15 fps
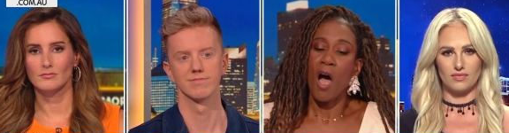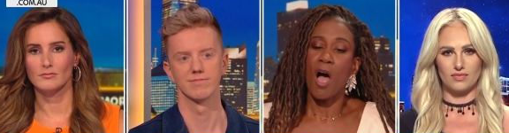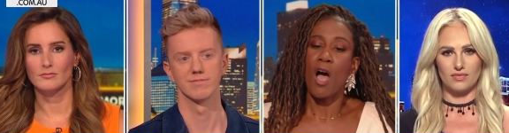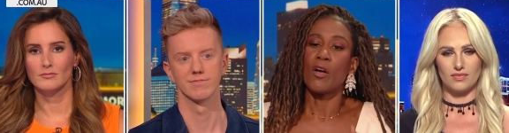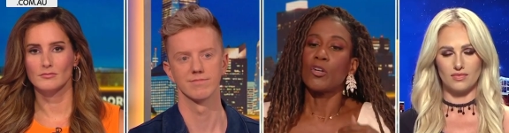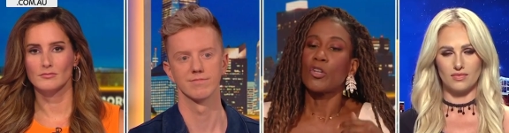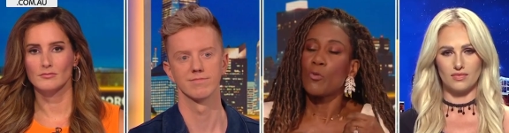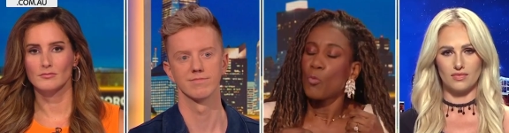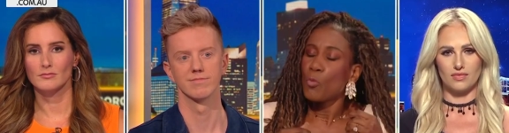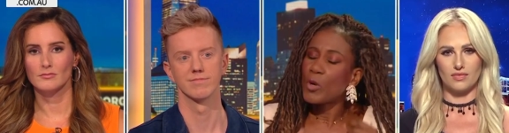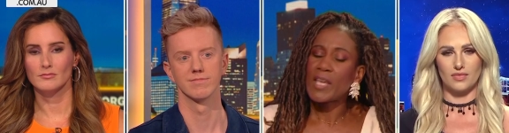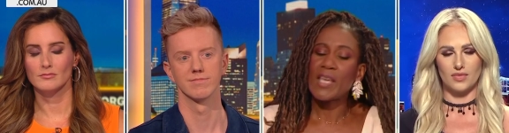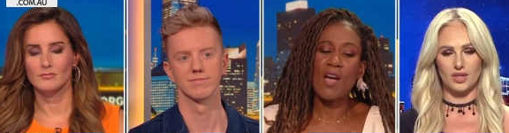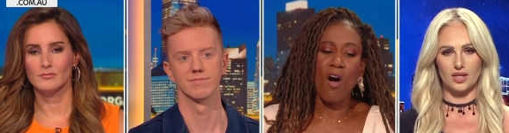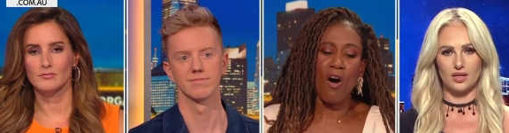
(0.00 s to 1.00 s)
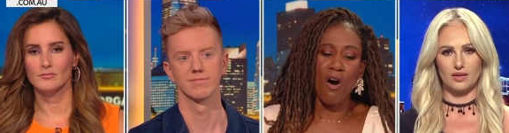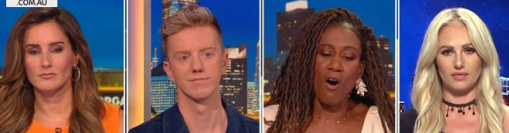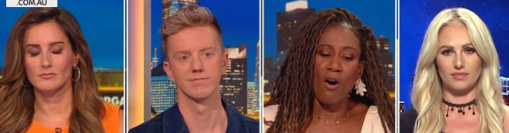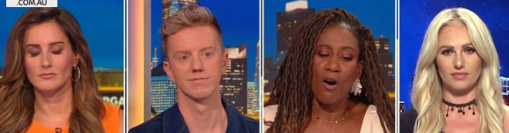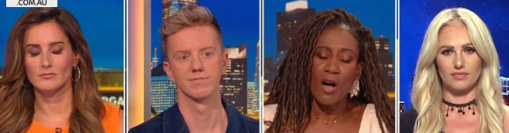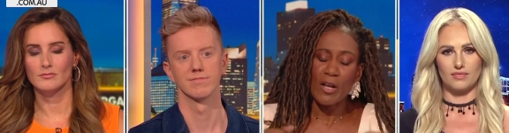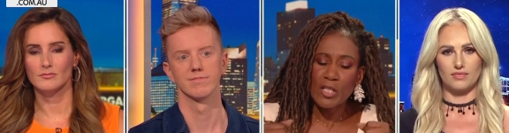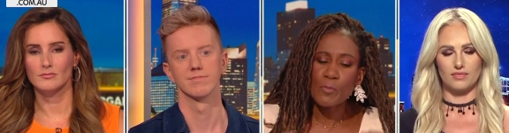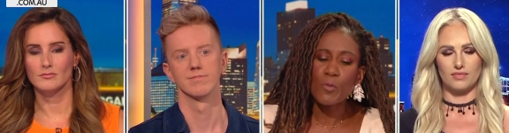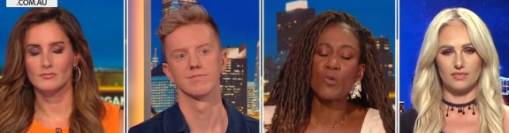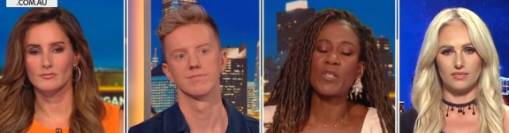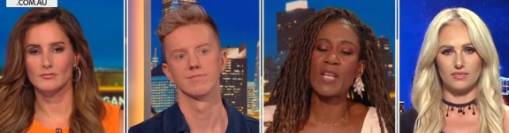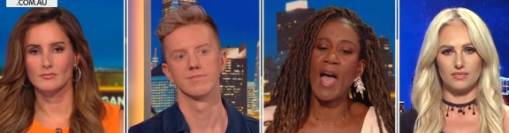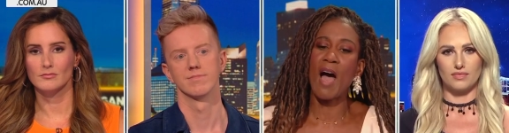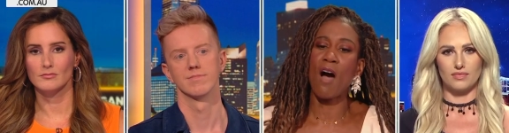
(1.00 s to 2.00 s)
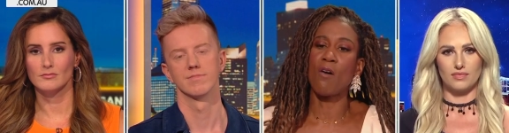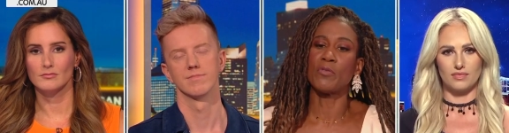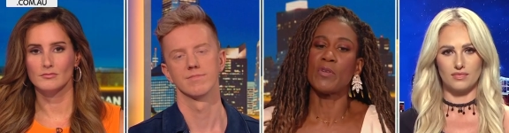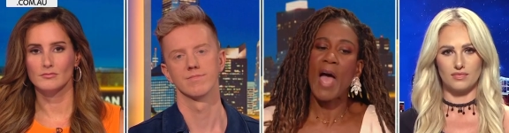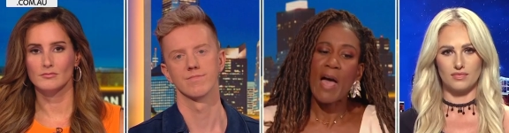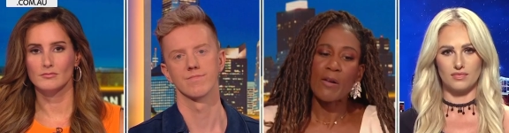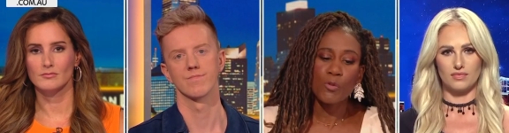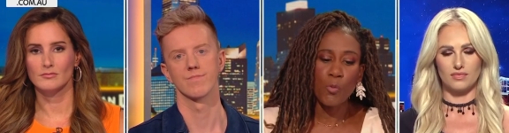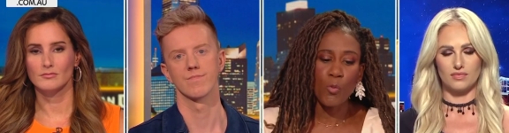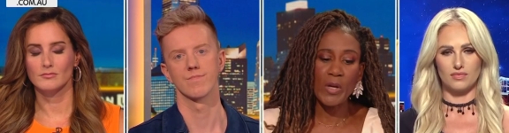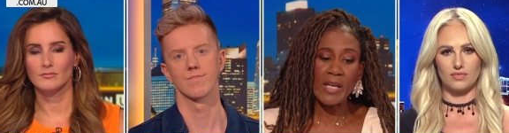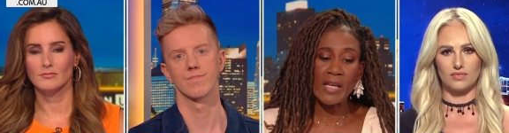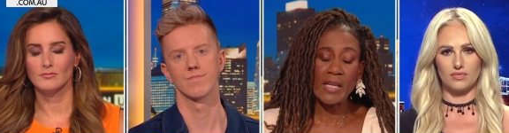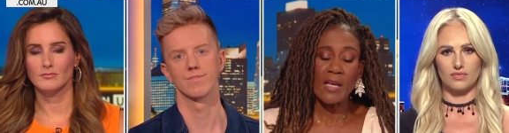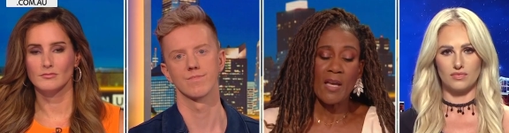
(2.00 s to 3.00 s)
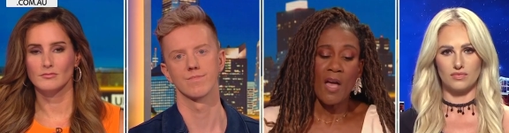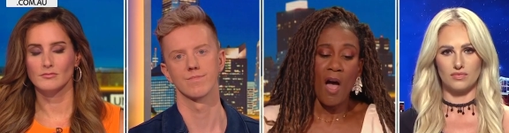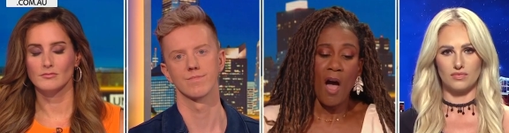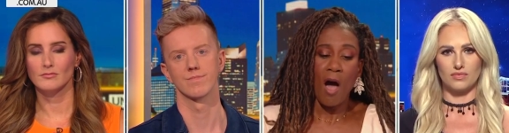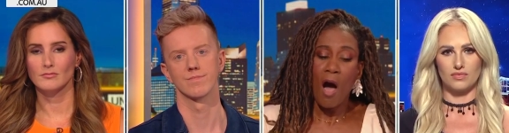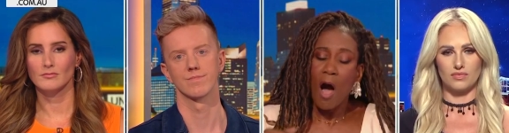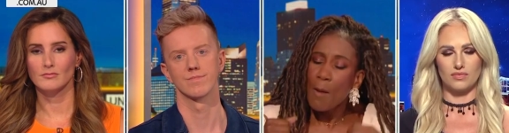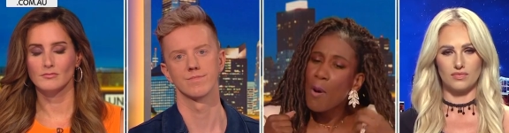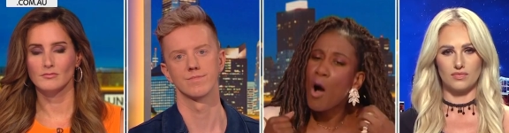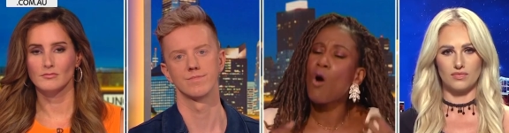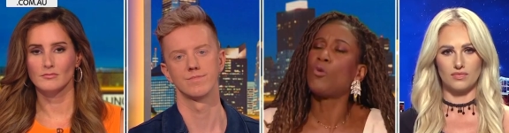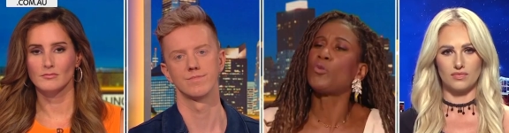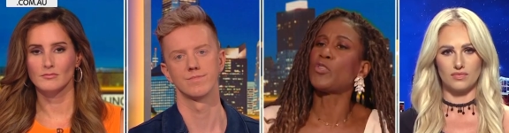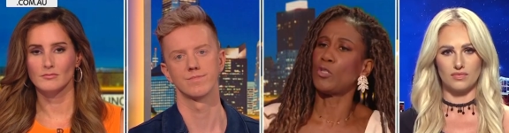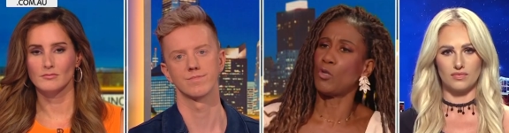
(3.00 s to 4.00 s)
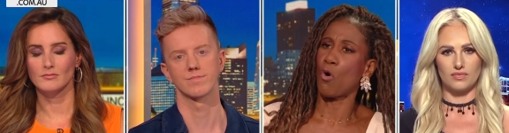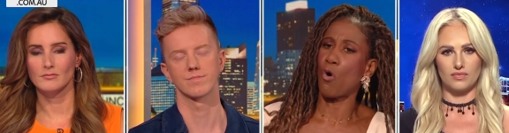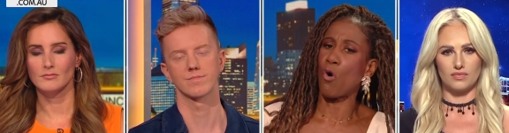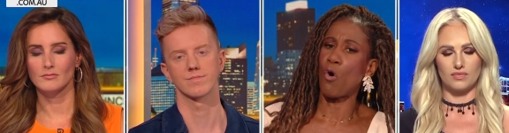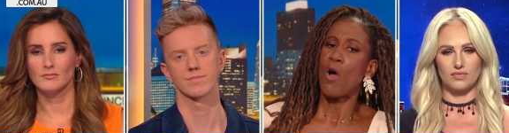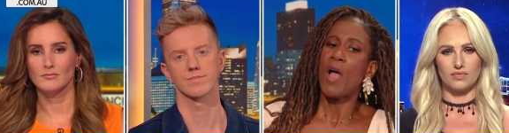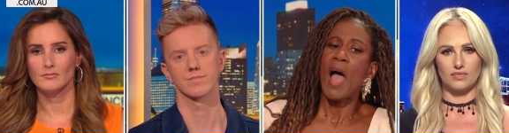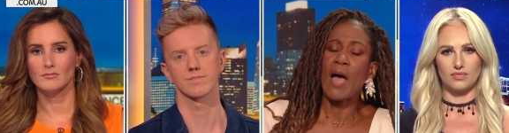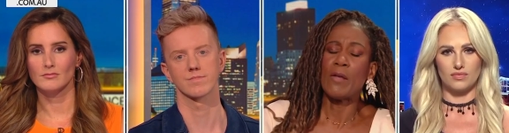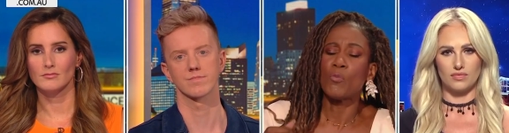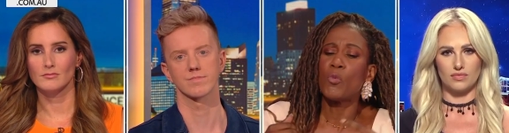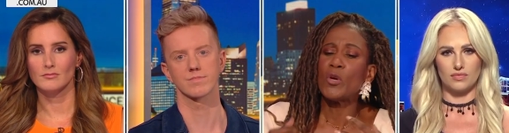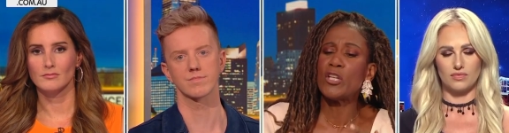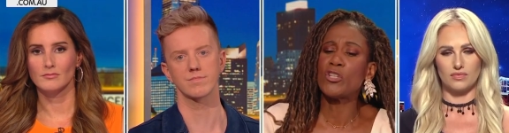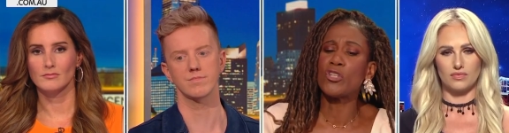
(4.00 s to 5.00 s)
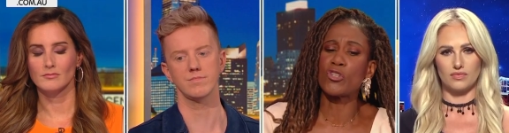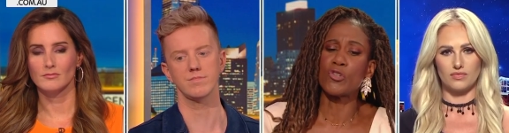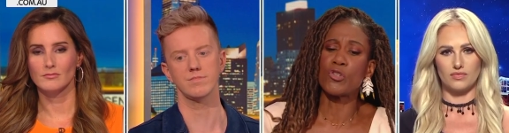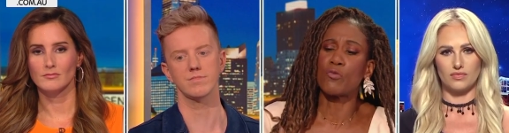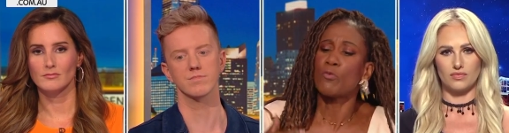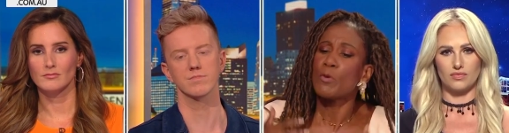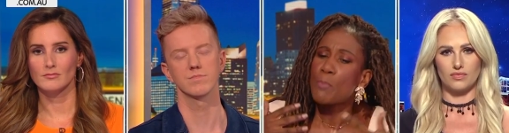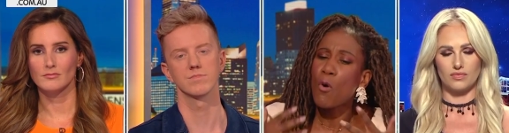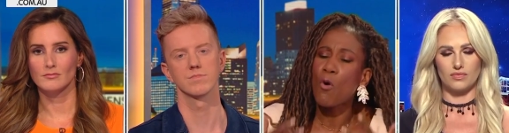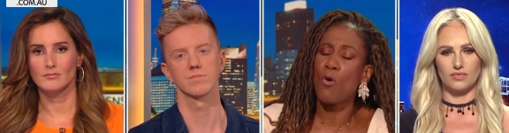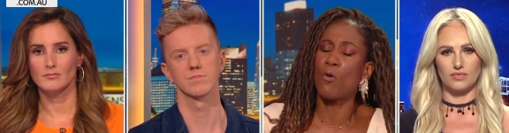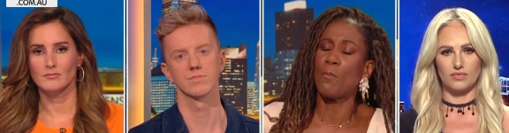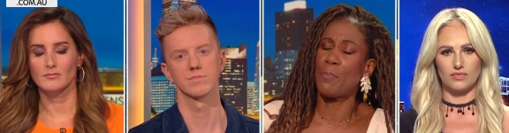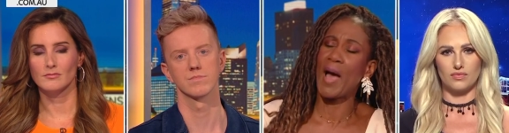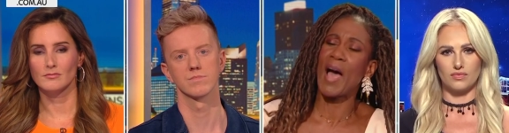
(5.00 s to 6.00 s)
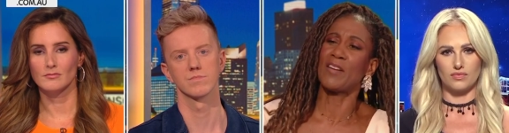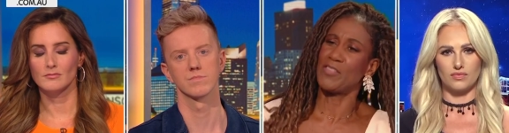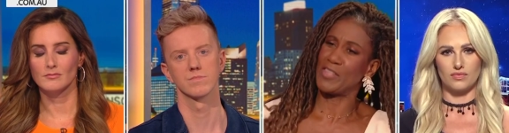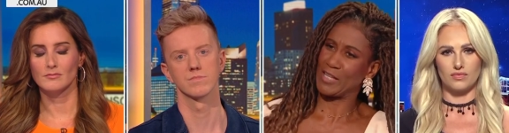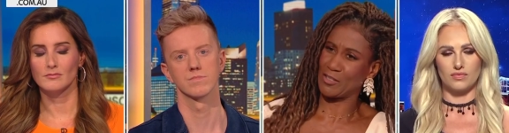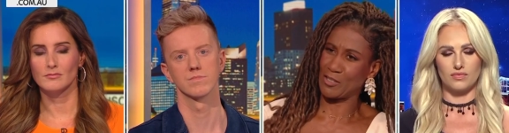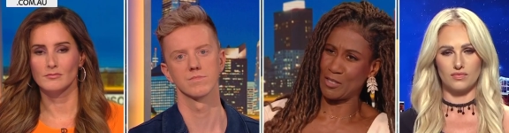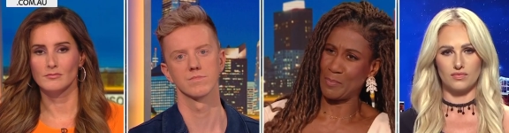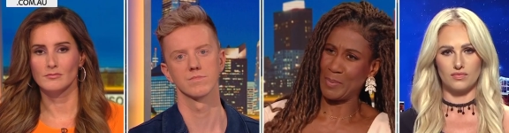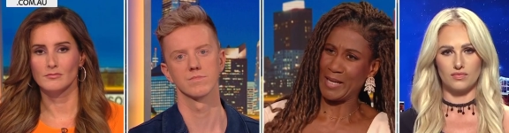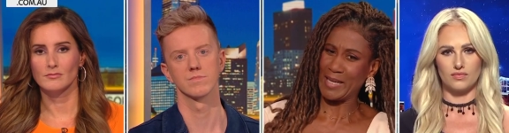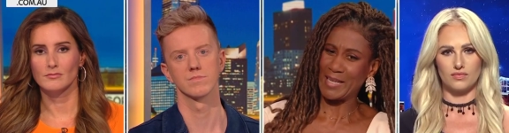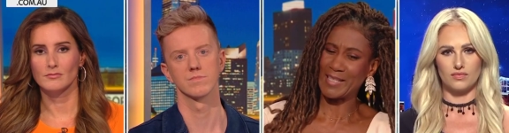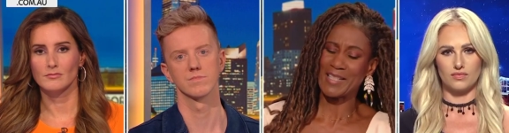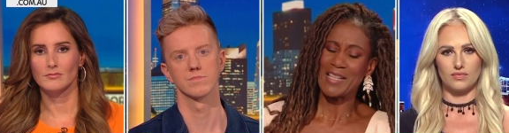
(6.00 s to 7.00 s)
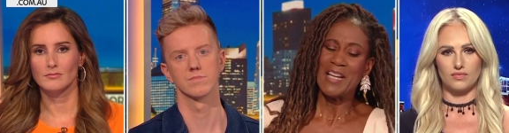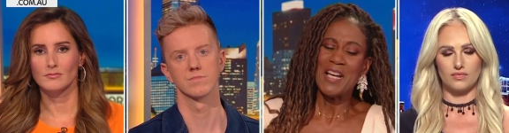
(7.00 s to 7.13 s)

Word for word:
Speaker 1: uh, we are a small town and we uh, uphold the law and we should report back things to the police.